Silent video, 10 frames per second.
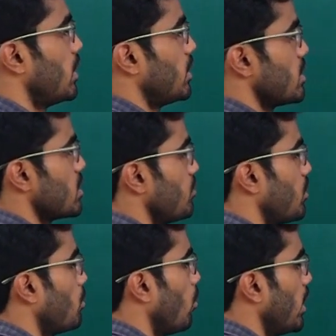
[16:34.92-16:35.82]
This is the
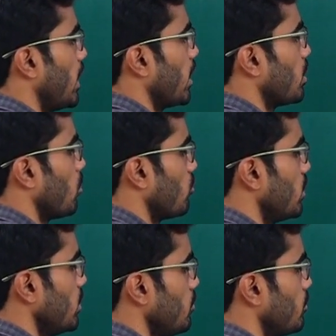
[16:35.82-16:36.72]
free body diagram of
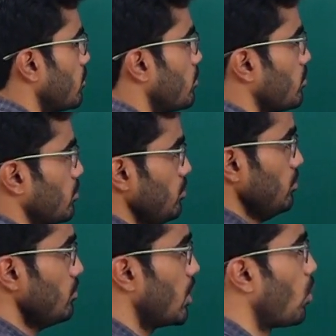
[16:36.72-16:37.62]
the
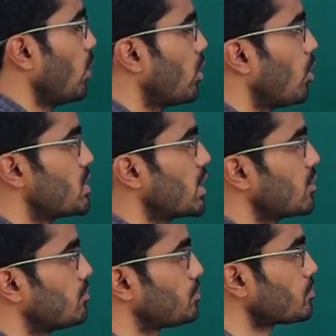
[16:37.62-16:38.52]
rolling object.
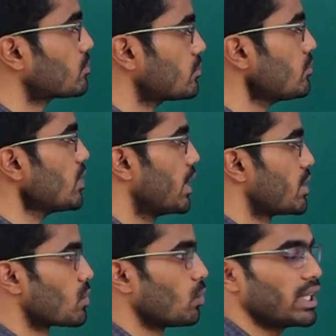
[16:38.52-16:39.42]
It
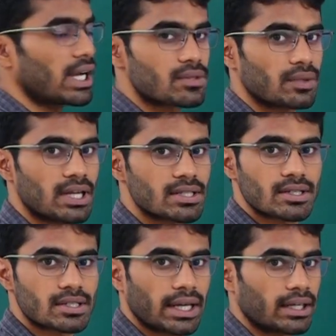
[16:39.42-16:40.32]
is rolling as well as
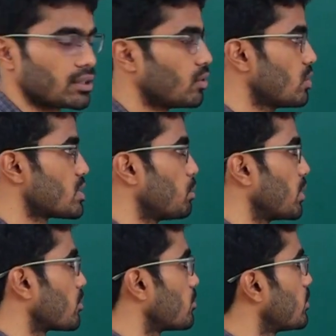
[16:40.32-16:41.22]
sliding or slipping.